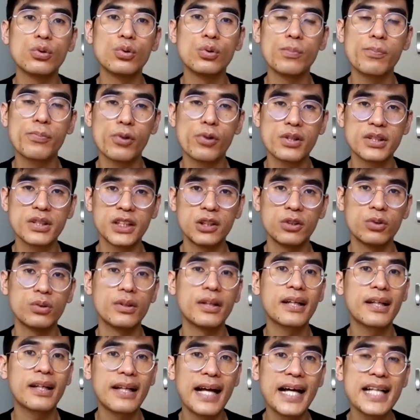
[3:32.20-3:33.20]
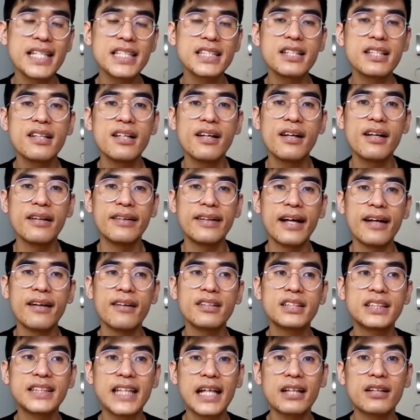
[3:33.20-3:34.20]
to proceed to the class
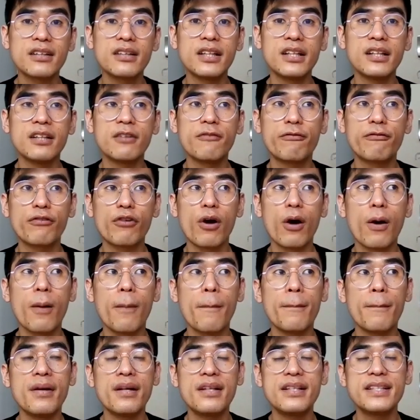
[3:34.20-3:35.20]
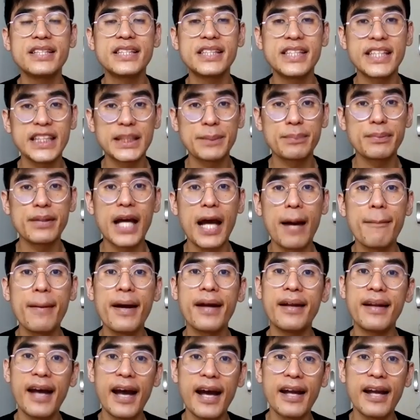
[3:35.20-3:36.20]
that starting from 6
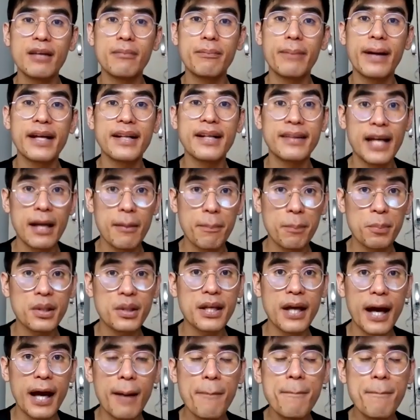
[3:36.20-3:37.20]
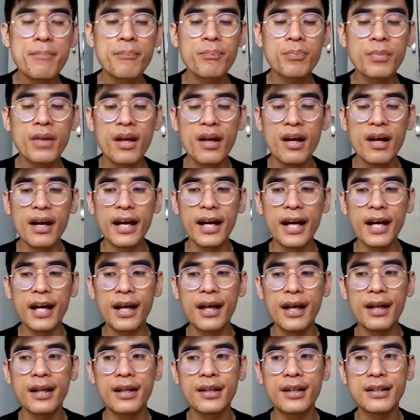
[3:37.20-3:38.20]
p.m. and ended by 9 p.m.
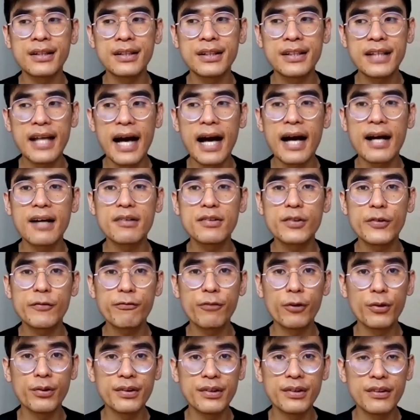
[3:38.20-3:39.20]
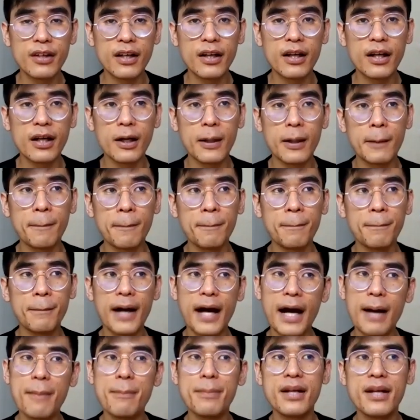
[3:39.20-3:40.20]
And yeah,
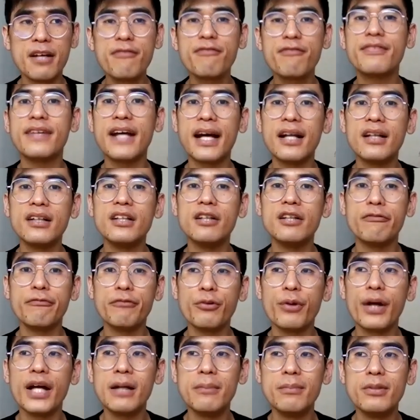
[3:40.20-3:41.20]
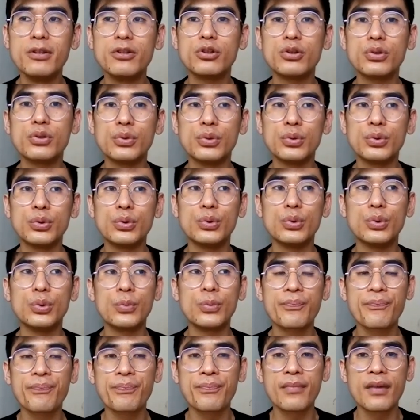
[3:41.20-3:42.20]
I believe that if you're able
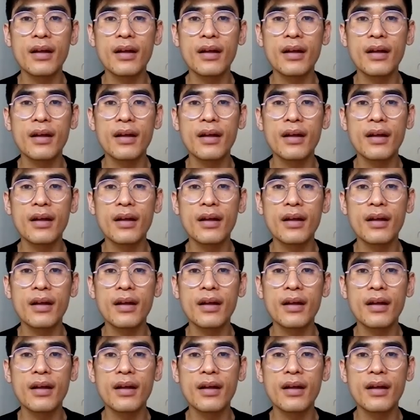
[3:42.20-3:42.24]
to